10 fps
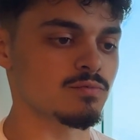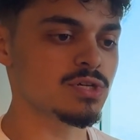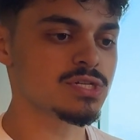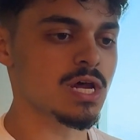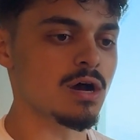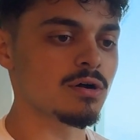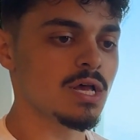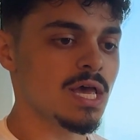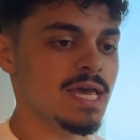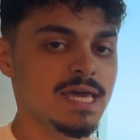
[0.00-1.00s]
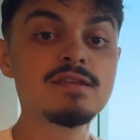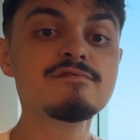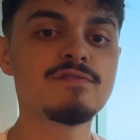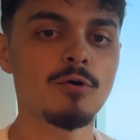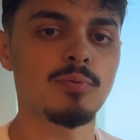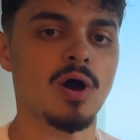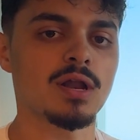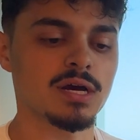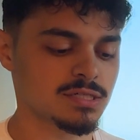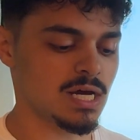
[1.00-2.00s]
We sell info
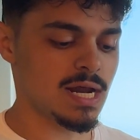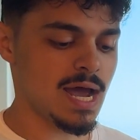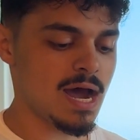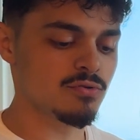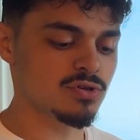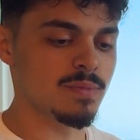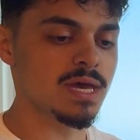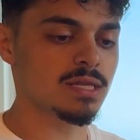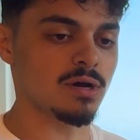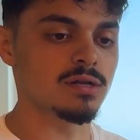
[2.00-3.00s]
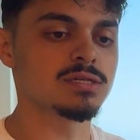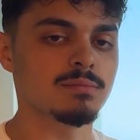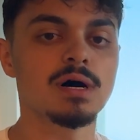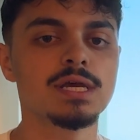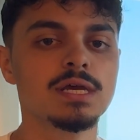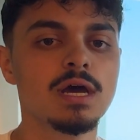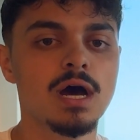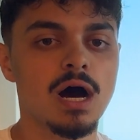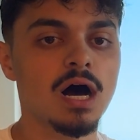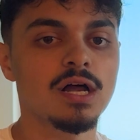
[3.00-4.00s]
products on how to make tons of money
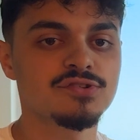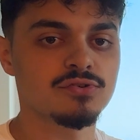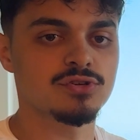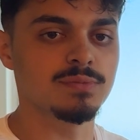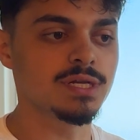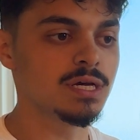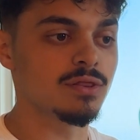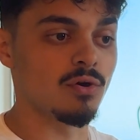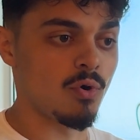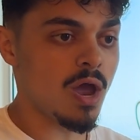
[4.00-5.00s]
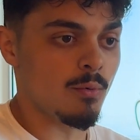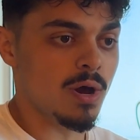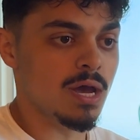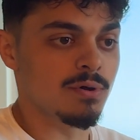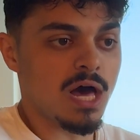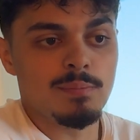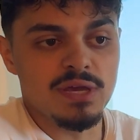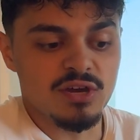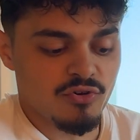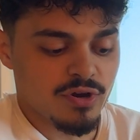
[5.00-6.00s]
on social media the right way without
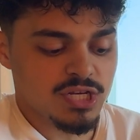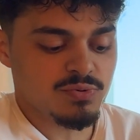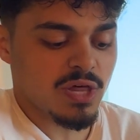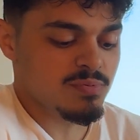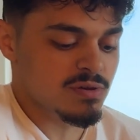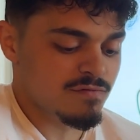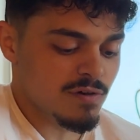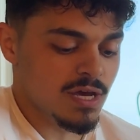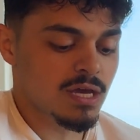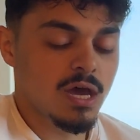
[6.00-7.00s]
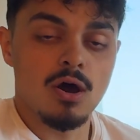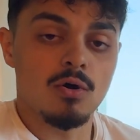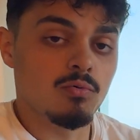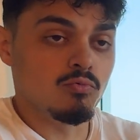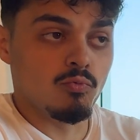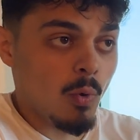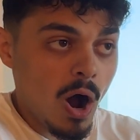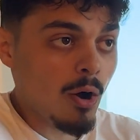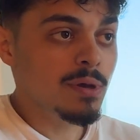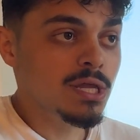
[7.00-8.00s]
being cringe, without being fake,
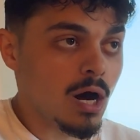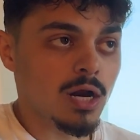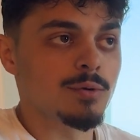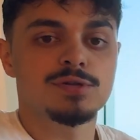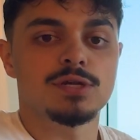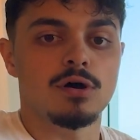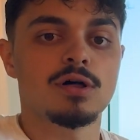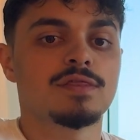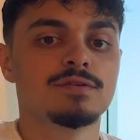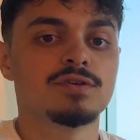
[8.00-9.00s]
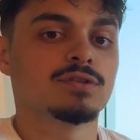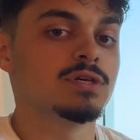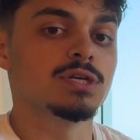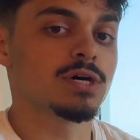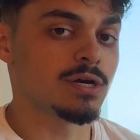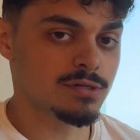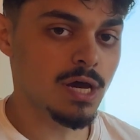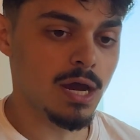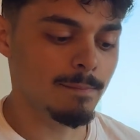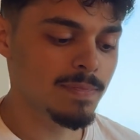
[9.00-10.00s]
while being 100% authentic the entire
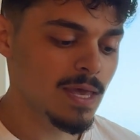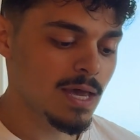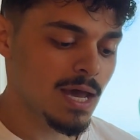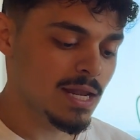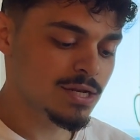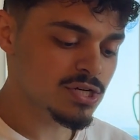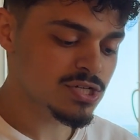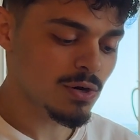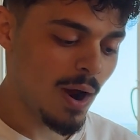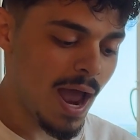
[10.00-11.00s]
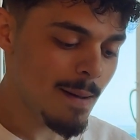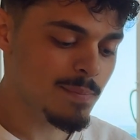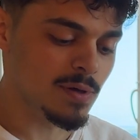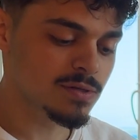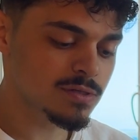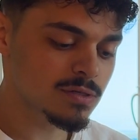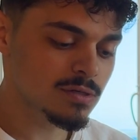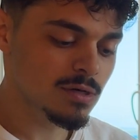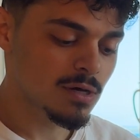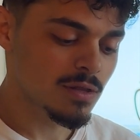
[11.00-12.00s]
time. And it just so happens
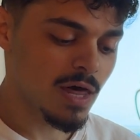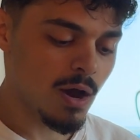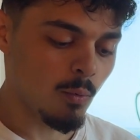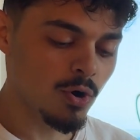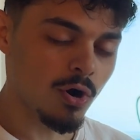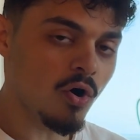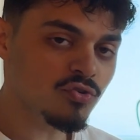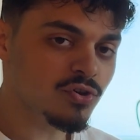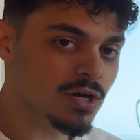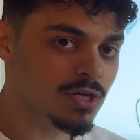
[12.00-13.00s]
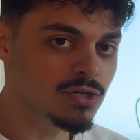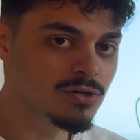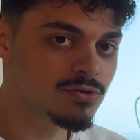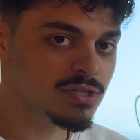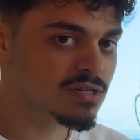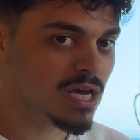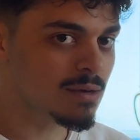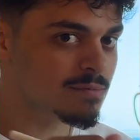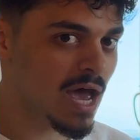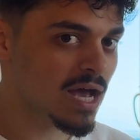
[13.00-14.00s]
that we're also going to use the
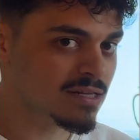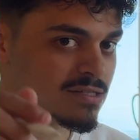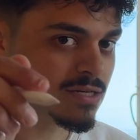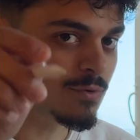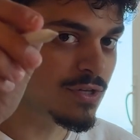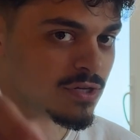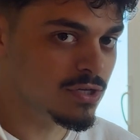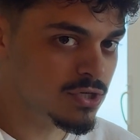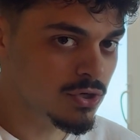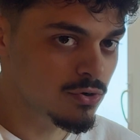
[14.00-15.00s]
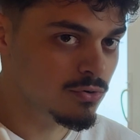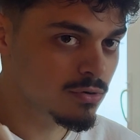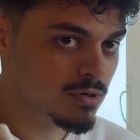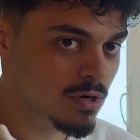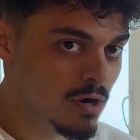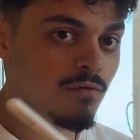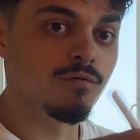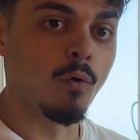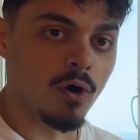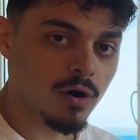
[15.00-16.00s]
same tactics that we teach you
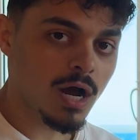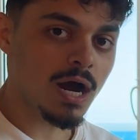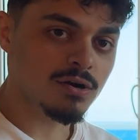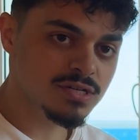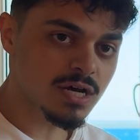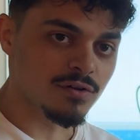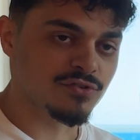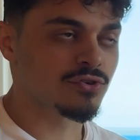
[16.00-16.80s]
for ourselves.